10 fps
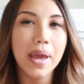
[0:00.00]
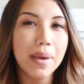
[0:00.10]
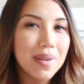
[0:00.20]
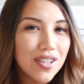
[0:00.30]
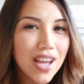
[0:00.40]

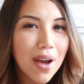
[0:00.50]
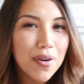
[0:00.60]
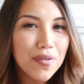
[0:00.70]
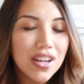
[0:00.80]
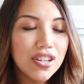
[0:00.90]
baby
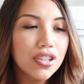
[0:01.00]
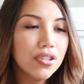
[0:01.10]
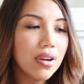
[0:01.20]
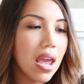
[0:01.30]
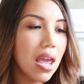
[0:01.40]
shower
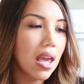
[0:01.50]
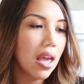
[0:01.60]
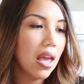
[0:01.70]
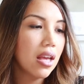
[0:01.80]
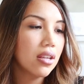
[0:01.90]
registry.
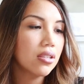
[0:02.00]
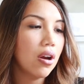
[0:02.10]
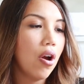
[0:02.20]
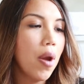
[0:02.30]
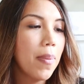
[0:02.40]

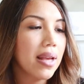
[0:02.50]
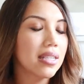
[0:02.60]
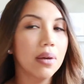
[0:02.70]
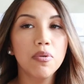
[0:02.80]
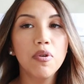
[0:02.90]
So I'm hoping
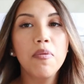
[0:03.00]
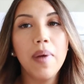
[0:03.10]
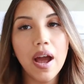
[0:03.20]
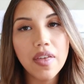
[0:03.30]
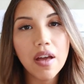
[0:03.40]
someone will
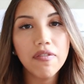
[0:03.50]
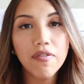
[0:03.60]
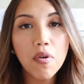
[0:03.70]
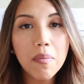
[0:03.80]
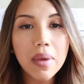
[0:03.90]
buy that
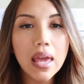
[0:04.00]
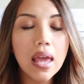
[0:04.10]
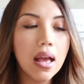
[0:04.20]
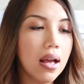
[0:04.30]
for me.